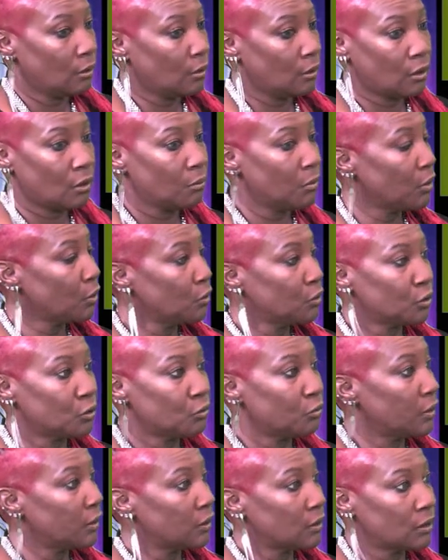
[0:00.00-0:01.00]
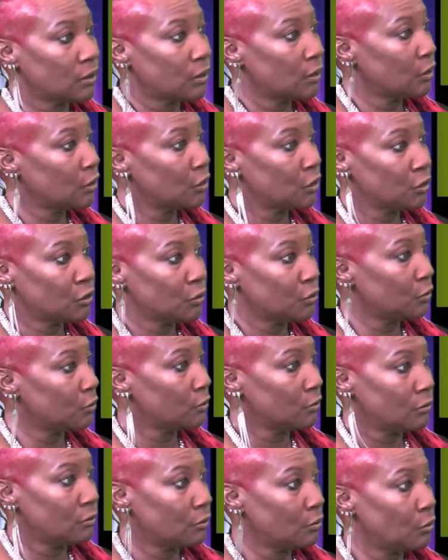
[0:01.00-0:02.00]
commercial,
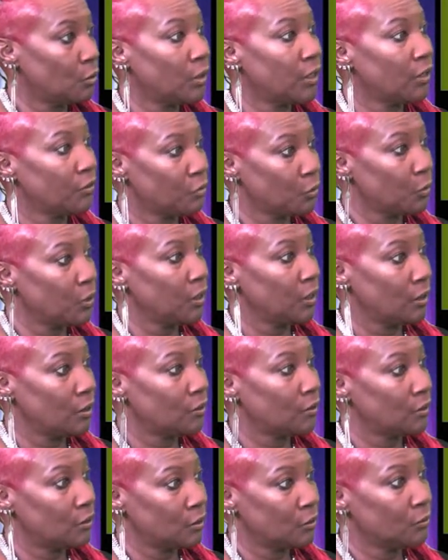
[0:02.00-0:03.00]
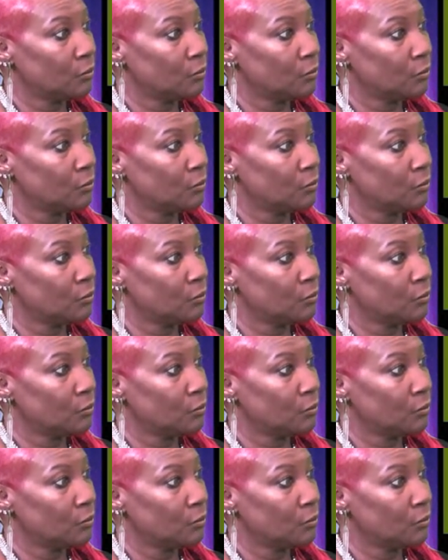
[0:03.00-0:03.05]
residential, whatever we need to do.